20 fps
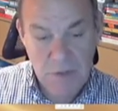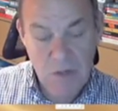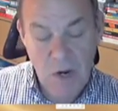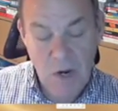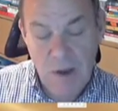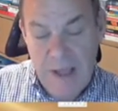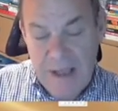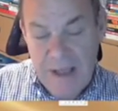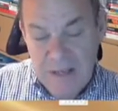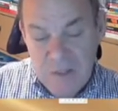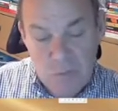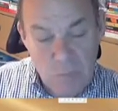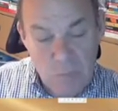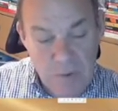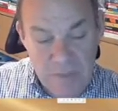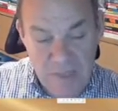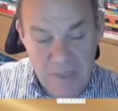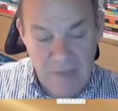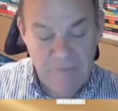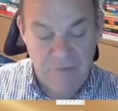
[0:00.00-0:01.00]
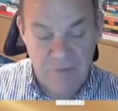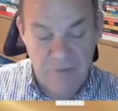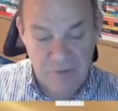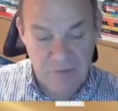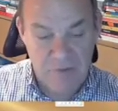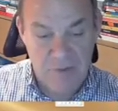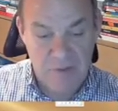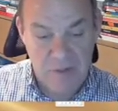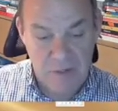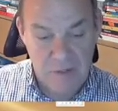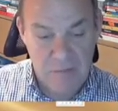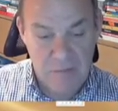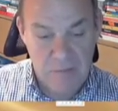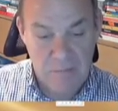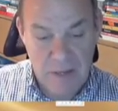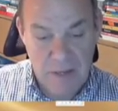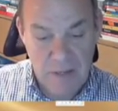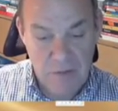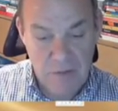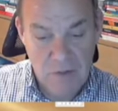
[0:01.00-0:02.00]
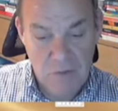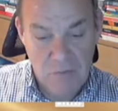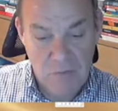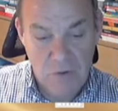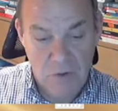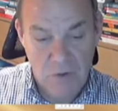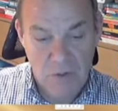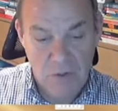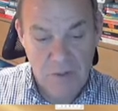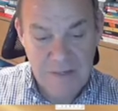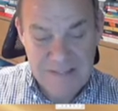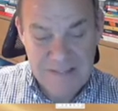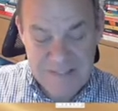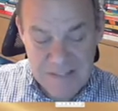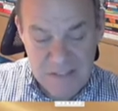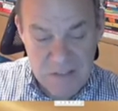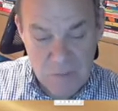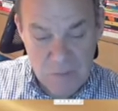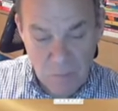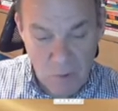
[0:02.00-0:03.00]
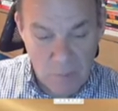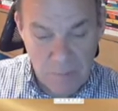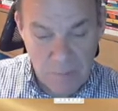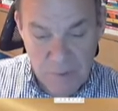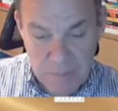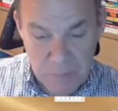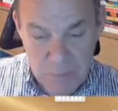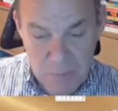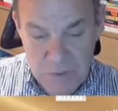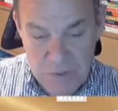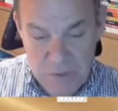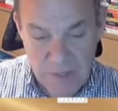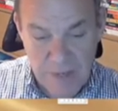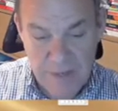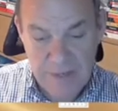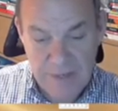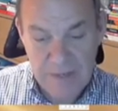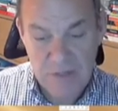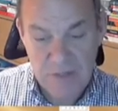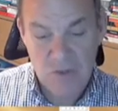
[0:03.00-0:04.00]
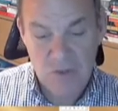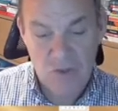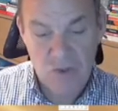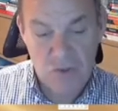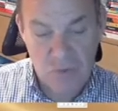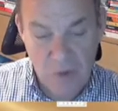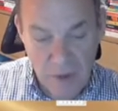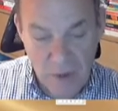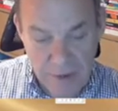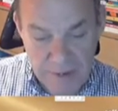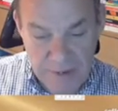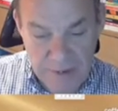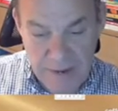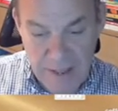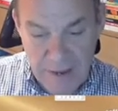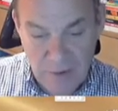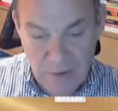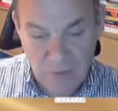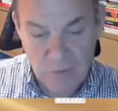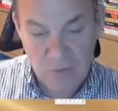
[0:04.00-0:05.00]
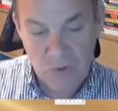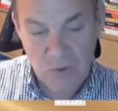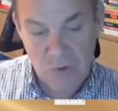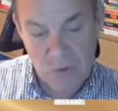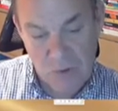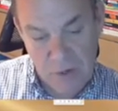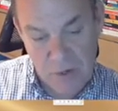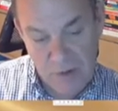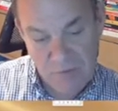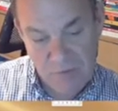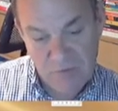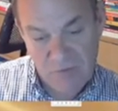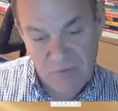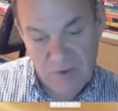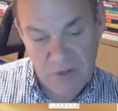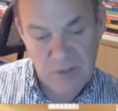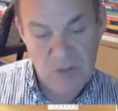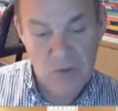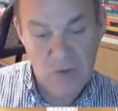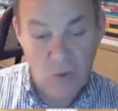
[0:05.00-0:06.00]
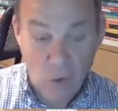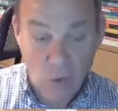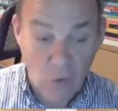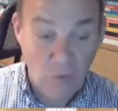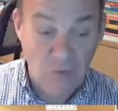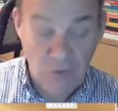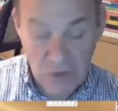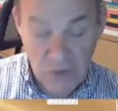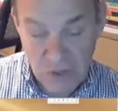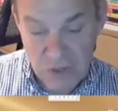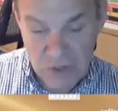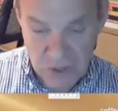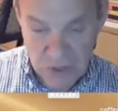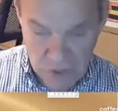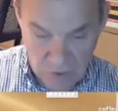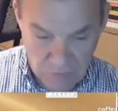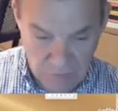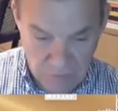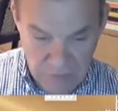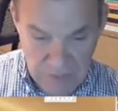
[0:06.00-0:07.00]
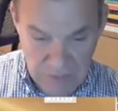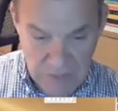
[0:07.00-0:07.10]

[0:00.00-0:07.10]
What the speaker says: as with everything, Bella, you've got to listen to what people say, try it out, try and find your version of it.